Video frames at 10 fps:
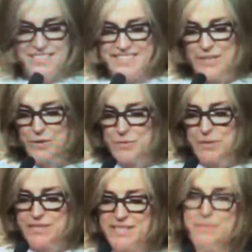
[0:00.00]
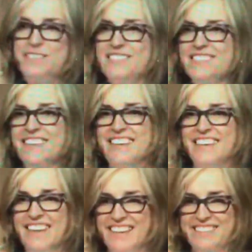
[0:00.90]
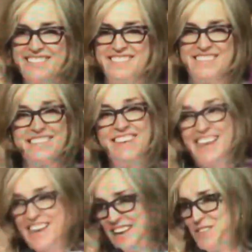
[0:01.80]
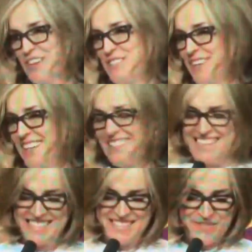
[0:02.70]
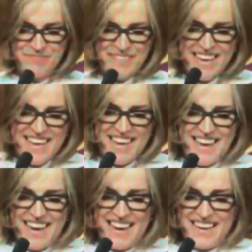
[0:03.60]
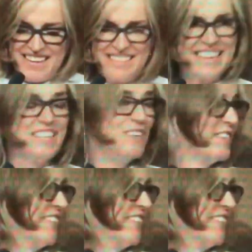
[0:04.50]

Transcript: distinguished participants, guests, and the graduating class. Thank you. This